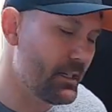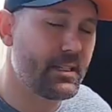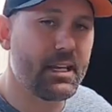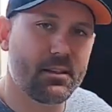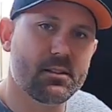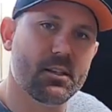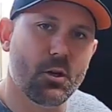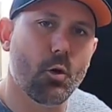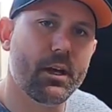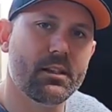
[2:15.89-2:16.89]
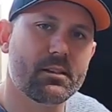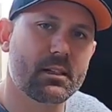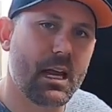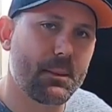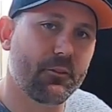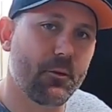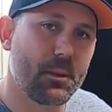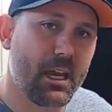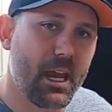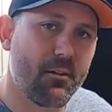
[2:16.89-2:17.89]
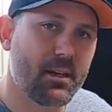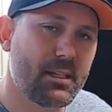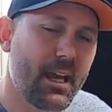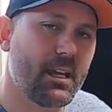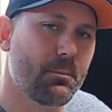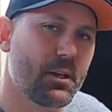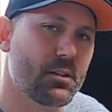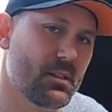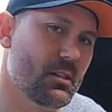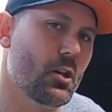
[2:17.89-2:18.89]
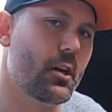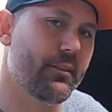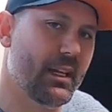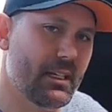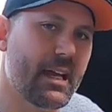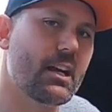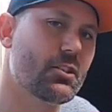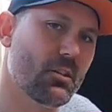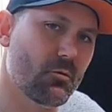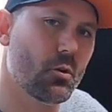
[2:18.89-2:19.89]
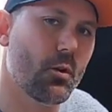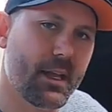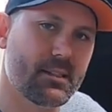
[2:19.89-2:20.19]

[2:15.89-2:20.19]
deadens the noise coming from the air intake, because there's a lot of induction roar.